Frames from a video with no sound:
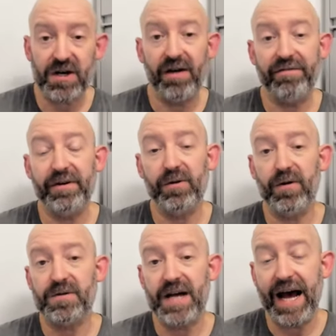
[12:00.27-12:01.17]
on field
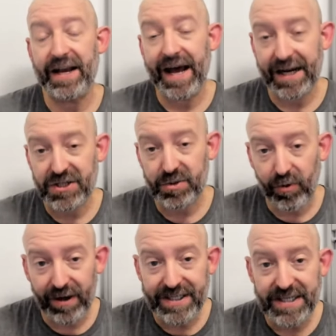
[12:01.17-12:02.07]
goals and extra
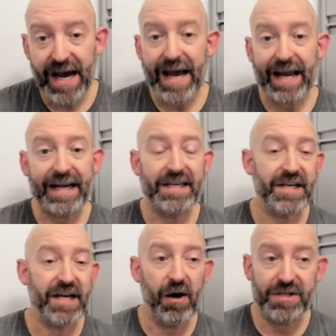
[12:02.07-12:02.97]
points. He's,
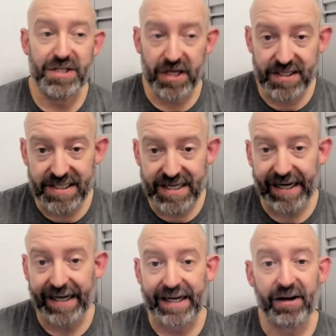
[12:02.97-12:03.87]
you know, it's just his
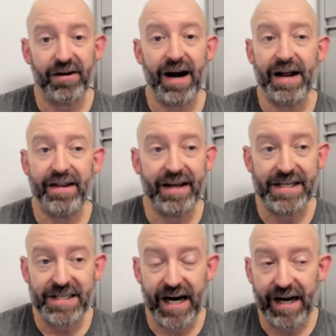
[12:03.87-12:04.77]
second year.
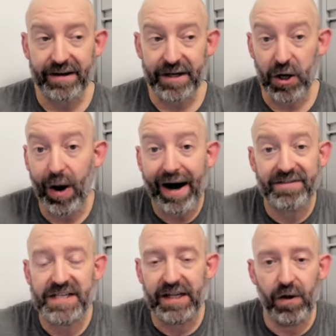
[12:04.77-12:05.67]
He's got, you know,
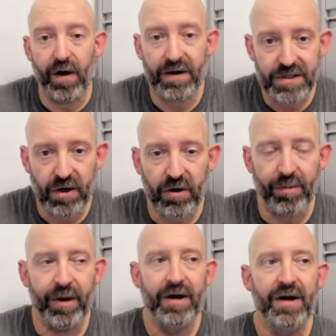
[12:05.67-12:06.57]
obviously
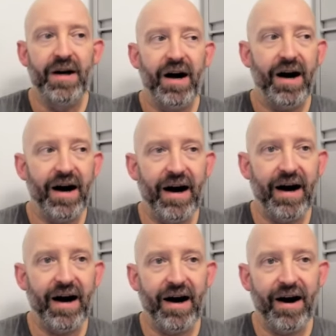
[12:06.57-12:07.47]
long-term
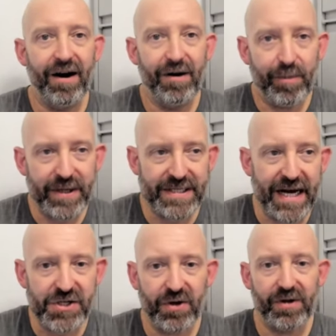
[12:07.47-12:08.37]

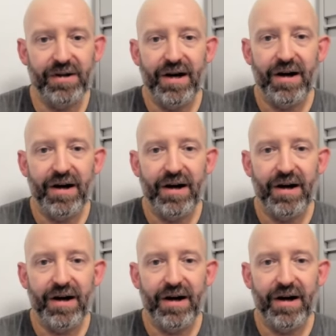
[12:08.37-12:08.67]
potential.